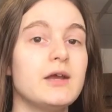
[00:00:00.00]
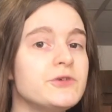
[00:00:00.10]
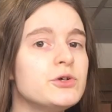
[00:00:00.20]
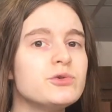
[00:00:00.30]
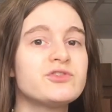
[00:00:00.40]
If
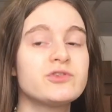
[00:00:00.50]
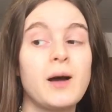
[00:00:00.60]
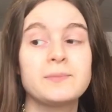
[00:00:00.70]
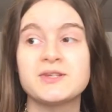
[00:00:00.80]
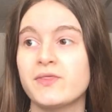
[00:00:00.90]
you
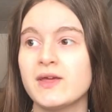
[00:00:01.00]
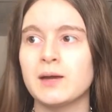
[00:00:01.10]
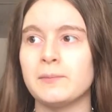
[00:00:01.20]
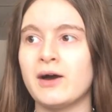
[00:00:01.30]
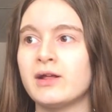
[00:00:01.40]
stop to think
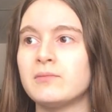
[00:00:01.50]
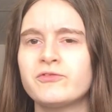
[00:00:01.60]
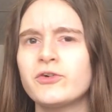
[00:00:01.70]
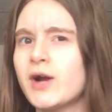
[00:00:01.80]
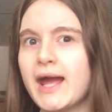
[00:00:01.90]
about it,
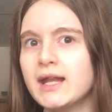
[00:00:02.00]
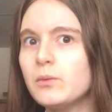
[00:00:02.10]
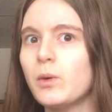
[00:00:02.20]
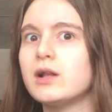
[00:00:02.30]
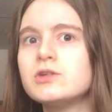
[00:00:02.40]
for
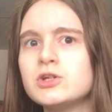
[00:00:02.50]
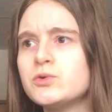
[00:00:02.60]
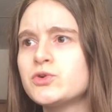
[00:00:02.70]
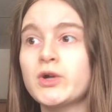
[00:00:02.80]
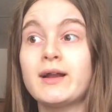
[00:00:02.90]
anyone to
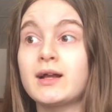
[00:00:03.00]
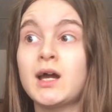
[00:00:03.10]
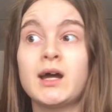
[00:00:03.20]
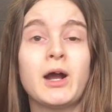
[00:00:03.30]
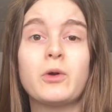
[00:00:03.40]
try to
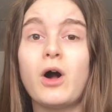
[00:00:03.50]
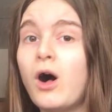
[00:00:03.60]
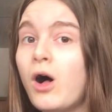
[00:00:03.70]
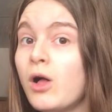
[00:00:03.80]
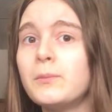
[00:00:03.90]
cut out
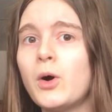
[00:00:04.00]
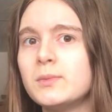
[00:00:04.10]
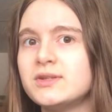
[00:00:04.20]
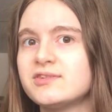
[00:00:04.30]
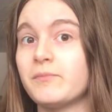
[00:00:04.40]
all
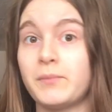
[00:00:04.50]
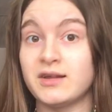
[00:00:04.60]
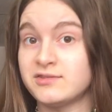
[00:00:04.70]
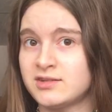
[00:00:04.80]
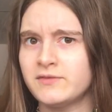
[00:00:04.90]
moments of
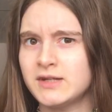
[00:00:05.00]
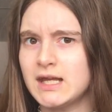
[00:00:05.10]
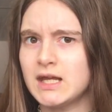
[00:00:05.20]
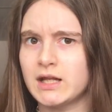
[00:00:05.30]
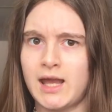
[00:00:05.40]

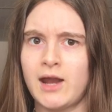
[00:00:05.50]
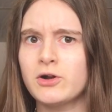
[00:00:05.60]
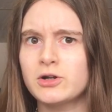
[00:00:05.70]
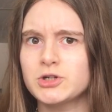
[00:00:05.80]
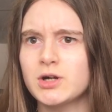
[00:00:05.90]
passivity in a
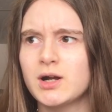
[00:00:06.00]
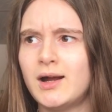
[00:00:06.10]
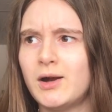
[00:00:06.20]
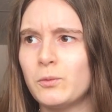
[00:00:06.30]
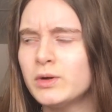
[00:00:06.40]
character
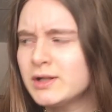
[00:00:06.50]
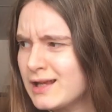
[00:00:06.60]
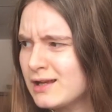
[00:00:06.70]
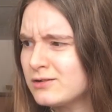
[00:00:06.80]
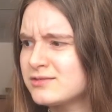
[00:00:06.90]
would
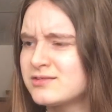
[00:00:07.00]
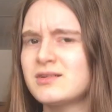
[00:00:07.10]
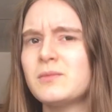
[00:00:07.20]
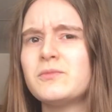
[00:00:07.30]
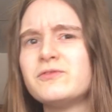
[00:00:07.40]
yield
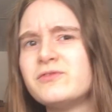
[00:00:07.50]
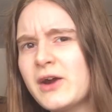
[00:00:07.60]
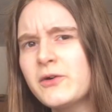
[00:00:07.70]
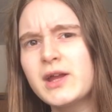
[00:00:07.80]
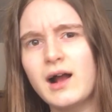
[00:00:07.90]
some
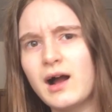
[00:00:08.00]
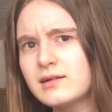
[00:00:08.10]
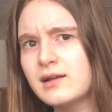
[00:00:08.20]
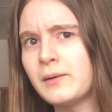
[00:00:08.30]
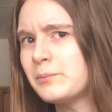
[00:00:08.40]
very
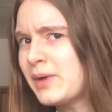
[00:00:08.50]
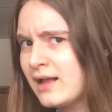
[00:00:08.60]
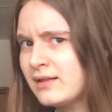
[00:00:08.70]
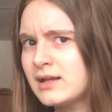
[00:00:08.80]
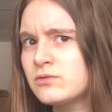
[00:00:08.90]

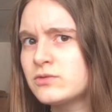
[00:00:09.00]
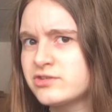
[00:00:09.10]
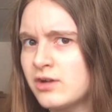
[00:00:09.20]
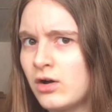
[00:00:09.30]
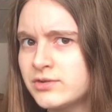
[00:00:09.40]
uncompelling
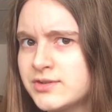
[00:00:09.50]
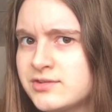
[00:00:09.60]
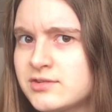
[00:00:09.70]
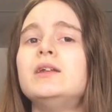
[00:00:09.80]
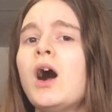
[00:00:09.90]

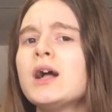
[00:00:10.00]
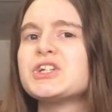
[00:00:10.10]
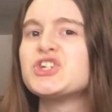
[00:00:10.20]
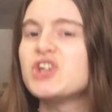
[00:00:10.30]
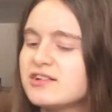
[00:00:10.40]
results. Not
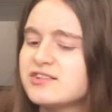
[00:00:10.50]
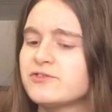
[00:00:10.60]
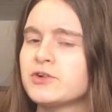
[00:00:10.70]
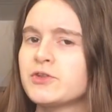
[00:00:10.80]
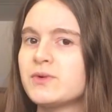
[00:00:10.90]
just
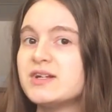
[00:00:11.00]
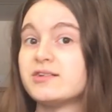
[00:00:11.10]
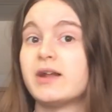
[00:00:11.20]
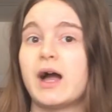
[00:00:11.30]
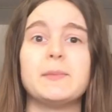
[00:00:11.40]
for the
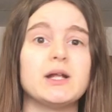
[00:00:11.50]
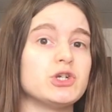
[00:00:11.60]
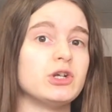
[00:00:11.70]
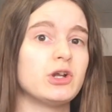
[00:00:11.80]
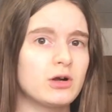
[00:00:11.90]
reason I
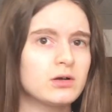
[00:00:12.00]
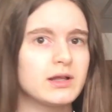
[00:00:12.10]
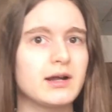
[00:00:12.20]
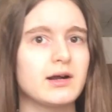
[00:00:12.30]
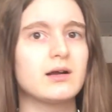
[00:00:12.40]
mentioned
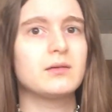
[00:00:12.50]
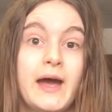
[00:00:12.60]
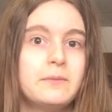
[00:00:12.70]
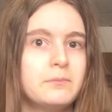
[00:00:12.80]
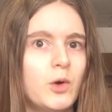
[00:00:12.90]
earlier,
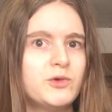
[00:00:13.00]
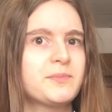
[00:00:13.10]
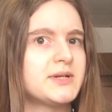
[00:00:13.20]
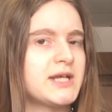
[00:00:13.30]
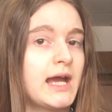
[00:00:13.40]
that most
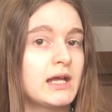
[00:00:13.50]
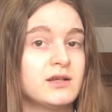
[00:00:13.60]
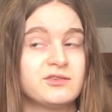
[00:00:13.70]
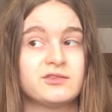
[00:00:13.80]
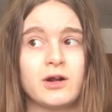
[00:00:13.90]

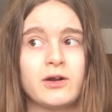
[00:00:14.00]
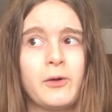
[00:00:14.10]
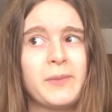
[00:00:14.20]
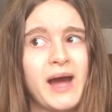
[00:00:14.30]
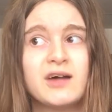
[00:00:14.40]
protagonists start
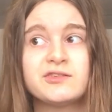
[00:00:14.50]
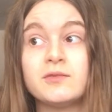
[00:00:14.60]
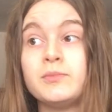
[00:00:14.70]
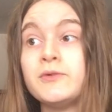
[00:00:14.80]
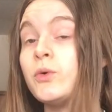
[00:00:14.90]
out
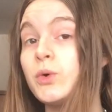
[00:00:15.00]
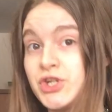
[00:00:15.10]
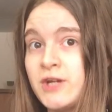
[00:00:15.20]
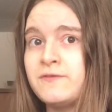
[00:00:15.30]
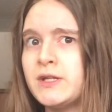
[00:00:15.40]
passive before
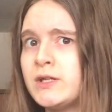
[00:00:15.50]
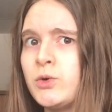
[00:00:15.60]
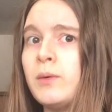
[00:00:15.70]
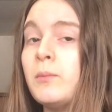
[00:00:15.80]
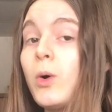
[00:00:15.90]
shifting
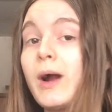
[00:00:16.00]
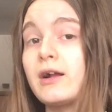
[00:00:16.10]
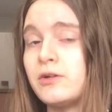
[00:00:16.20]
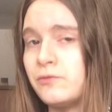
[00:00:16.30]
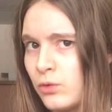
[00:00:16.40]
to a more
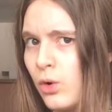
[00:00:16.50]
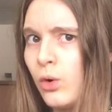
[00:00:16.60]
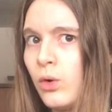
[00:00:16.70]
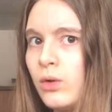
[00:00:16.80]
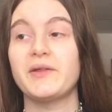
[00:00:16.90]
active
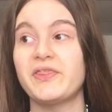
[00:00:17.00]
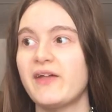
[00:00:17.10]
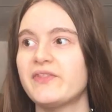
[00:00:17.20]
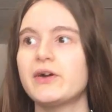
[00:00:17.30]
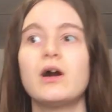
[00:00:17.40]
role, but
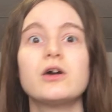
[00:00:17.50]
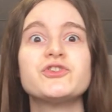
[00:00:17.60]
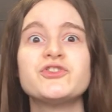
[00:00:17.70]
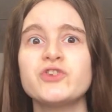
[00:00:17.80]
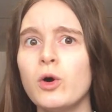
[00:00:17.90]
that there are
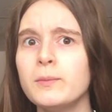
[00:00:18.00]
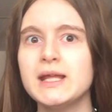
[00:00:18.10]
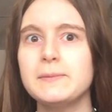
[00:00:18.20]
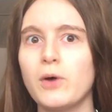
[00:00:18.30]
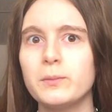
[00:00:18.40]
so
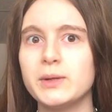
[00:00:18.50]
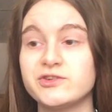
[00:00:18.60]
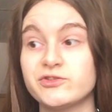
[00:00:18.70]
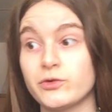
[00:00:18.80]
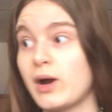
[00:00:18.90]
many
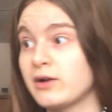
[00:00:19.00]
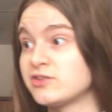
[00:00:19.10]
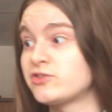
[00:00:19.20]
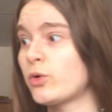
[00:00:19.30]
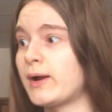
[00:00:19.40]
moments throughout a
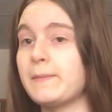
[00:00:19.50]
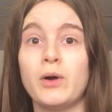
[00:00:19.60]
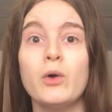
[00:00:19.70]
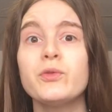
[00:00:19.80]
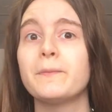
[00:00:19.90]
story,
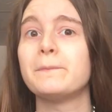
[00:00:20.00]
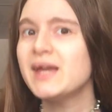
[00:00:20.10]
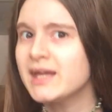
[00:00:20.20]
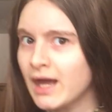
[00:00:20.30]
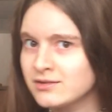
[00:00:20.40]
both
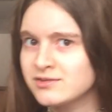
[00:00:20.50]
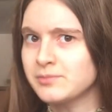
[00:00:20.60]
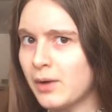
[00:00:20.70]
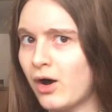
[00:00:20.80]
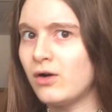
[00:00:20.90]
big and
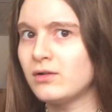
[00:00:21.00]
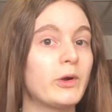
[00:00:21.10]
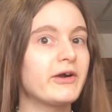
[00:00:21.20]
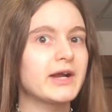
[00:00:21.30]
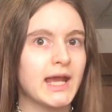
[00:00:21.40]
small,
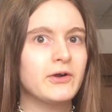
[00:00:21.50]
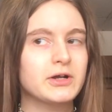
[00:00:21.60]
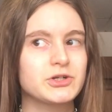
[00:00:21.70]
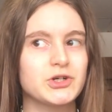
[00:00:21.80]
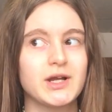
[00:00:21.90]
where a
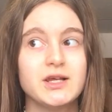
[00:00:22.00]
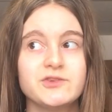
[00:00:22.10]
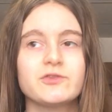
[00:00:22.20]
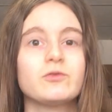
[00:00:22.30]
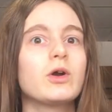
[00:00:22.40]
character
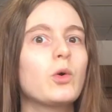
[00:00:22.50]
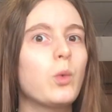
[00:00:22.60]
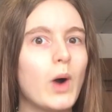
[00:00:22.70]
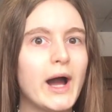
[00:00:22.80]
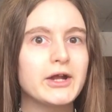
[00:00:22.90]
is
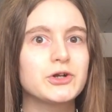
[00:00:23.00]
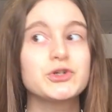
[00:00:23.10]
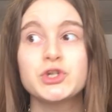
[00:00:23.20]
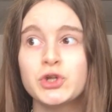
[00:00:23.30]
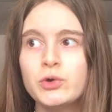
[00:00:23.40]
required
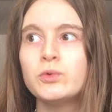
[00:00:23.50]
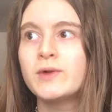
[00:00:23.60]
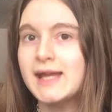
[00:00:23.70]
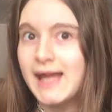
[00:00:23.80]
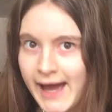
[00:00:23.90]
to
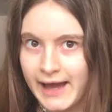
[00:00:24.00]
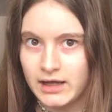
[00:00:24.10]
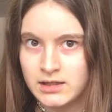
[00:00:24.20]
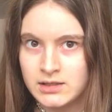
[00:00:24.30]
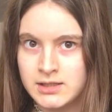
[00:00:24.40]

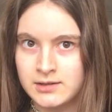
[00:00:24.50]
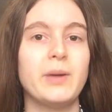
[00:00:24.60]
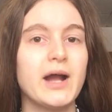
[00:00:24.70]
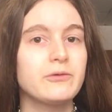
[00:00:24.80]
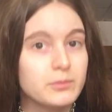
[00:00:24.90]
react.
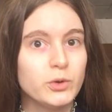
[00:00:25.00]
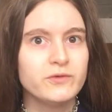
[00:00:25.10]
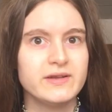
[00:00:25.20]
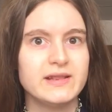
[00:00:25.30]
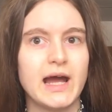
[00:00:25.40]
By
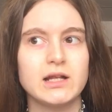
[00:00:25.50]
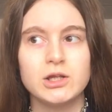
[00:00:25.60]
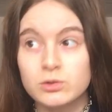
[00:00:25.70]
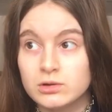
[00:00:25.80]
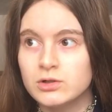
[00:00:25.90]
removing that,
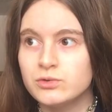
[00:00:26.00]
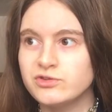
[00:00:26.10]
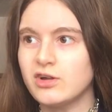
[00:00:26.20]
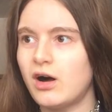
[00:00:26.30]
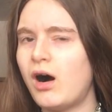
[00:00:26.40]
you'd
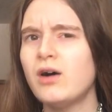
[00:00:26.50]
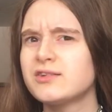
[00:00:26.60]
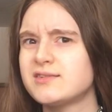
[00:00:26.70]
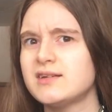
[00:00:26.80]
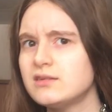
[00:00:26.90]
lose all
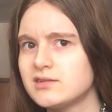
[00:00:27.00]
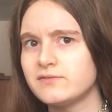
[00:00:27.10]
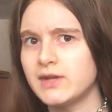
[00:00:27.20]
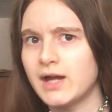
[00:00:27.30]
scenes of